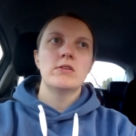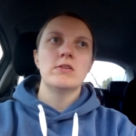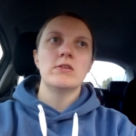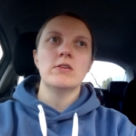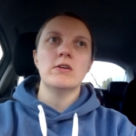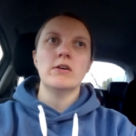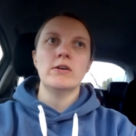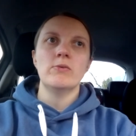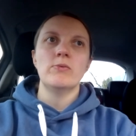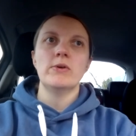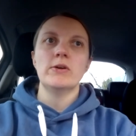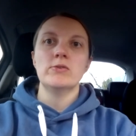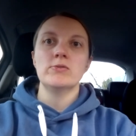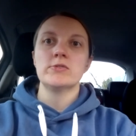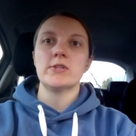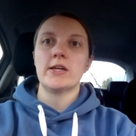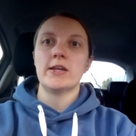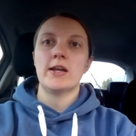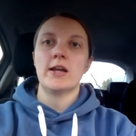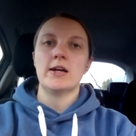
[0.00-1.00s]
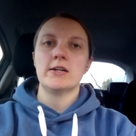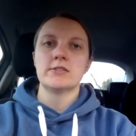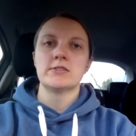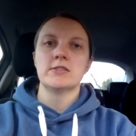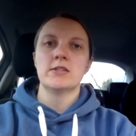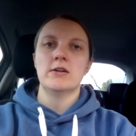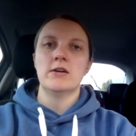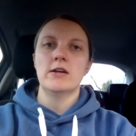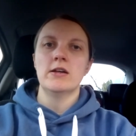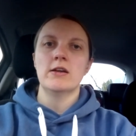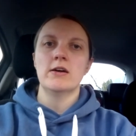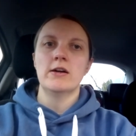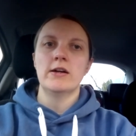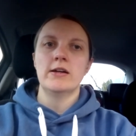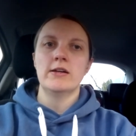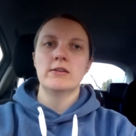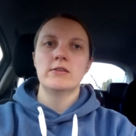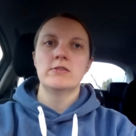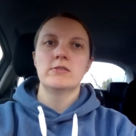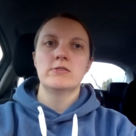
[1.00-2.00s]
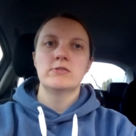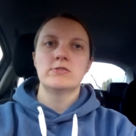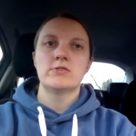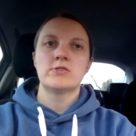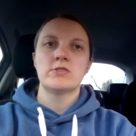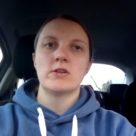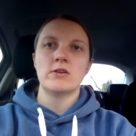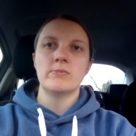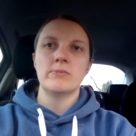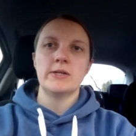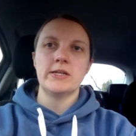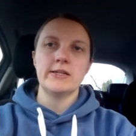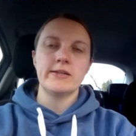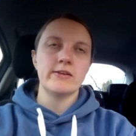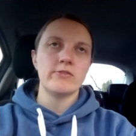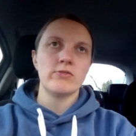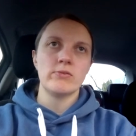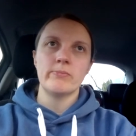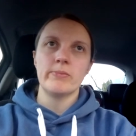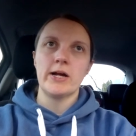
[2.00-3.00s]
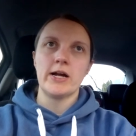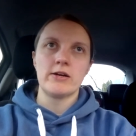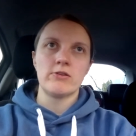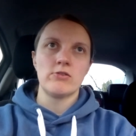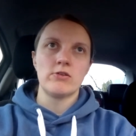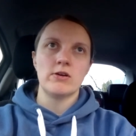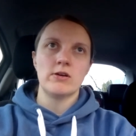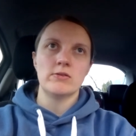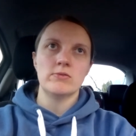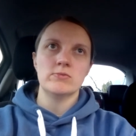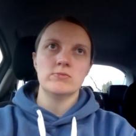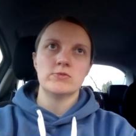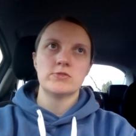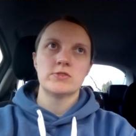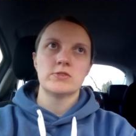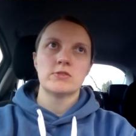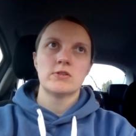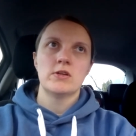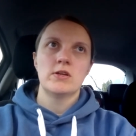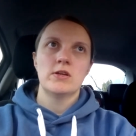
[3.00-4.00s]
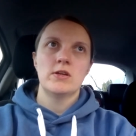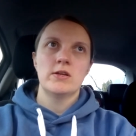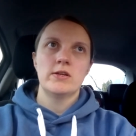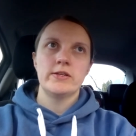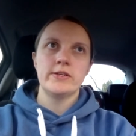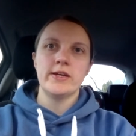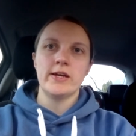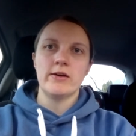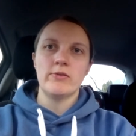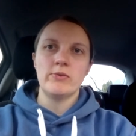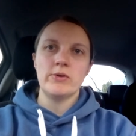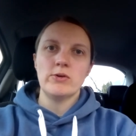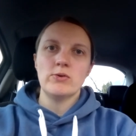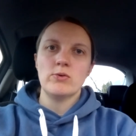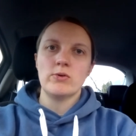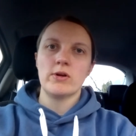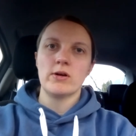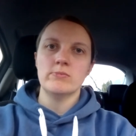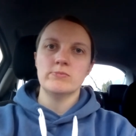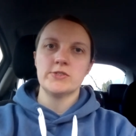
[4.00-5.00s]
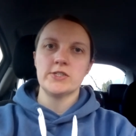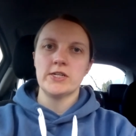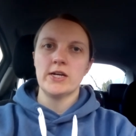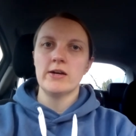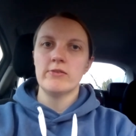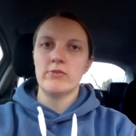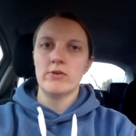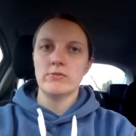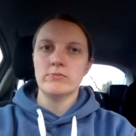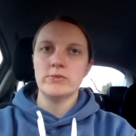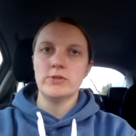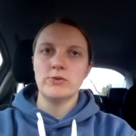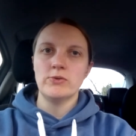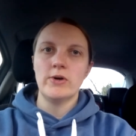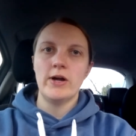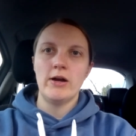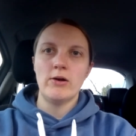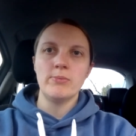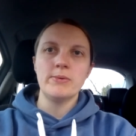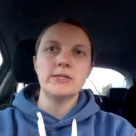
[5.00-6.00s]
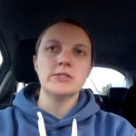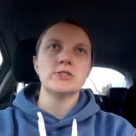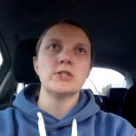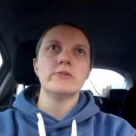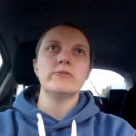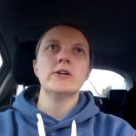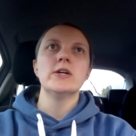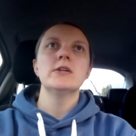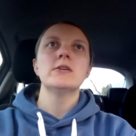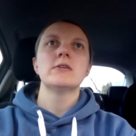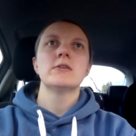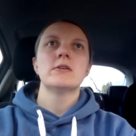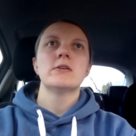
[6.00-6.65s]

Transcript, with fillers: like Will said last night, like so many different backgrounds, yet we all come together and we all help each other.